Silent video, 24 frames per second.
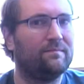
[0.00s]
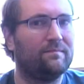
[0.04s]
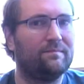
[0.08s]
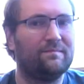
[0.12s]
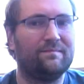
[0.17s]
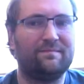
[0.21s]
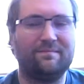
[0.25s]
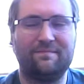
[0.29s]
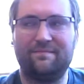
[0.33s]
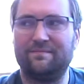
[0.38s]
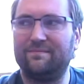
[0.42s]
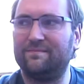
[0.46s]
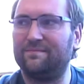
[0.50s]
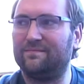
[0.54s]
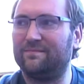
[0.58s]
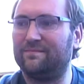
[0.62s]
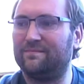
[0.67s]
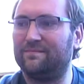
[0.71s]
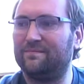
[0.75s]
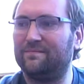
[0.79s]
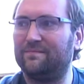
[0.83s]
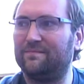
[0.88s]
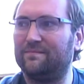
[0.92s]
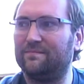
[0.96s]

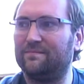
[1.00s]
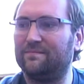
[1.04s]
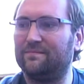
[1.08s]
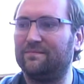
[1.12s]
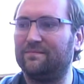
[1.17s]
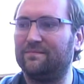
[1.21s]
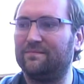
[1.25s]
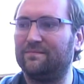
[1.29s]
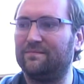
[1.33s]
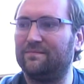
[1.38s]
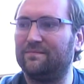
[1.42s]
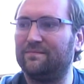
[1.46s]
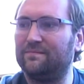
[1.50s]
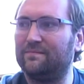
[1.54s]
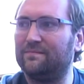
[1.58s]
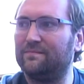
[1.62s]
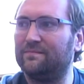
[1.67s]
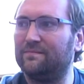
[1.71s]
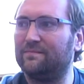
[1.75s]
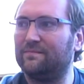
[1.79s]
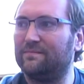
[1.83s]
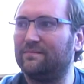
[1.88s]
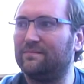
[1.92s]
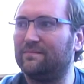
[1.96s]

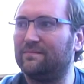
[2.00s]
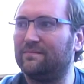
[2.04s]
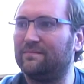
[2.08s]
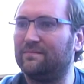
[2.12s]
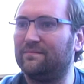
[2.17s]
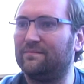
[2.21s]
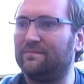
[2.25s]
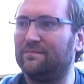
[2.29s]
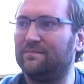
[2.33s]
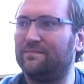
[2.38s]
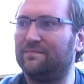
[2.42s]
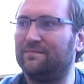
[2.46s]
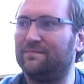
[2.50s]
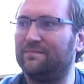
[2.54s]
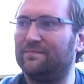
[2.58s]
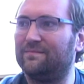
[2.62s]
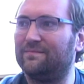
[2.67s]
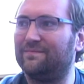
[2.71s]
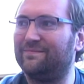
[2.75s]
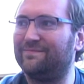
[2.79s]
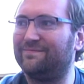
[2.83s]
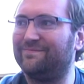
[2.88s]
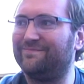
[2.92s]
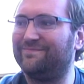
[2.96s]

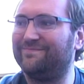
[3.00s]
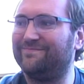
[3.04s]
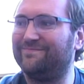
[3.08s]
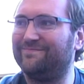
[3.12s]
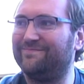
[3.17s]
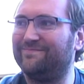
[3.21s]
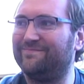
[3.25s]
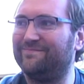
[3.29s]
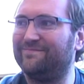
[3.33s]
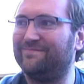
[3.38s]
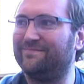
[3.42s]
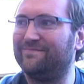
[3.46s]
[no speech]